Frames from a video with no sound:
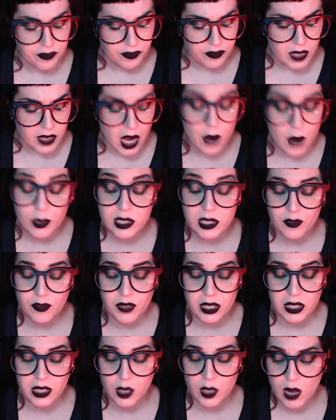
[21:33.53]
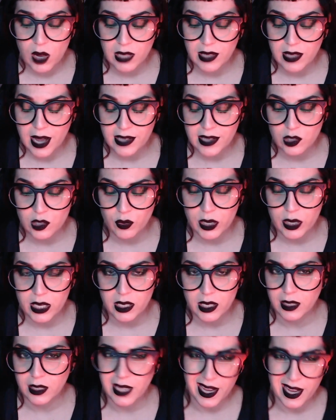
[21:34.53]
I wasn't feeling well last week.
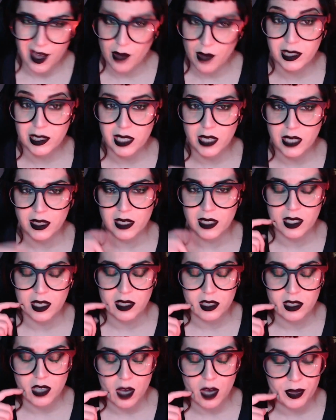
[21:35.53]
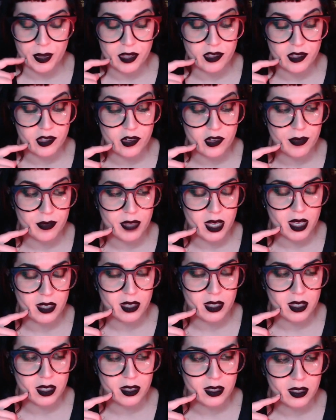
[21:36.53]
And like I was saying this at the top of the stream that
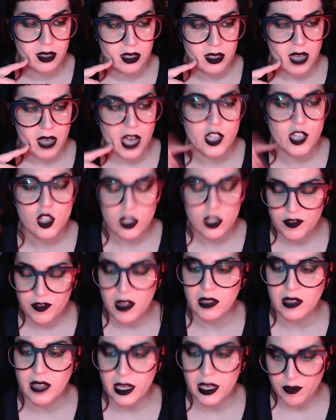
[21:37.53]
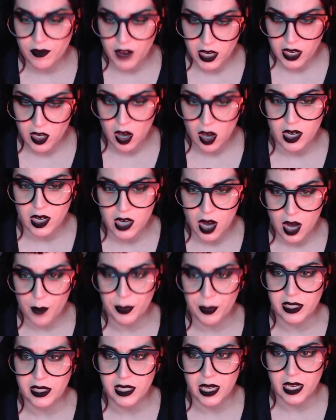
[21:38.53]
like I just felt like if I got a couple
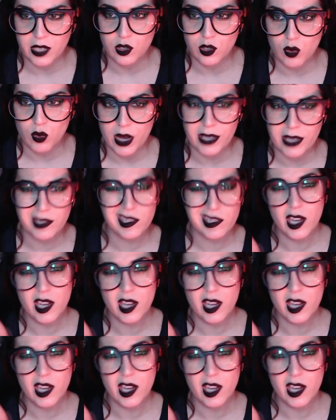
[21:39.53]
of days rest,